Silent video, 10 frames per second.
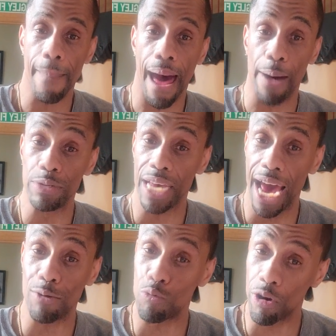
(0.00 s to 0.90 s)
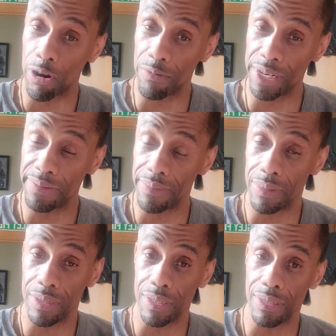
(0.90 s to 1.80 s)
I was kind of worried
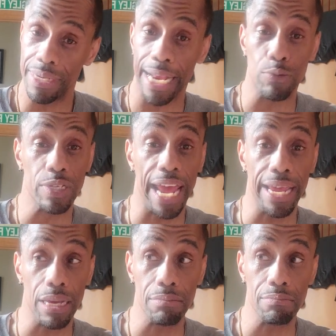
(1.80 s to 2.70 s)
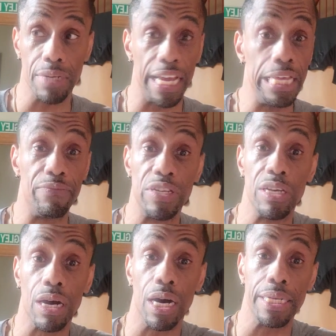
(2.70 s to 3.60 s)
that it was taking, it even
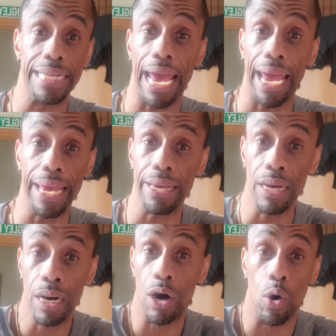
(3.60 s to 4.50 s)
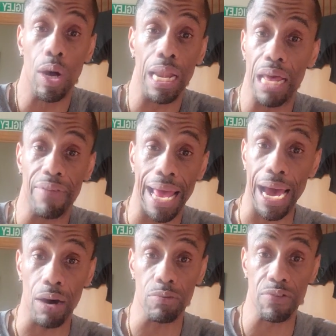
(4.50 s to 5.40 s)
took a day or 11
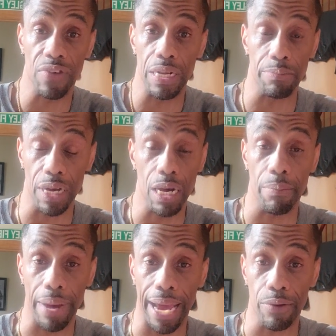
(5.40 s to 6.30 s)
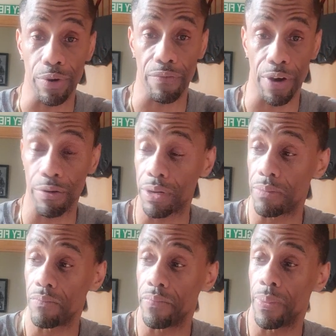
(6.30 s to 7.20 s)
hours for them to come back with a verdict.
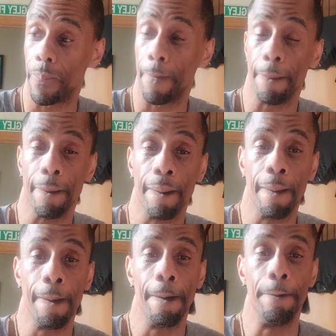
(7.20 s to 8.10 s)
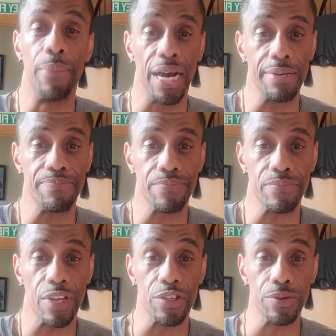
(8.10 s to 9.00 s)
But
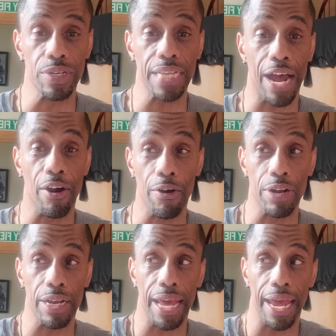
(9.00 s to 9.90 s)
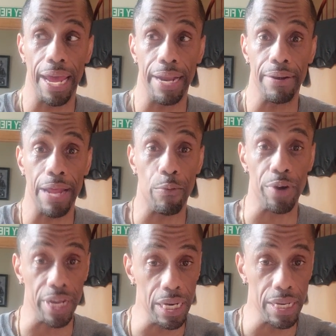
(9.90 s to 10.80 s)
as soon as I heard that they
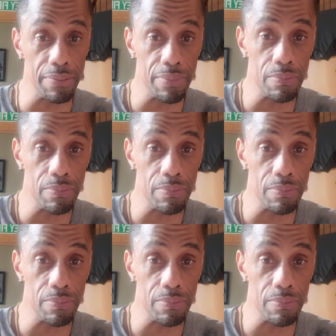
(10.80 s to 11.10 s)
were done,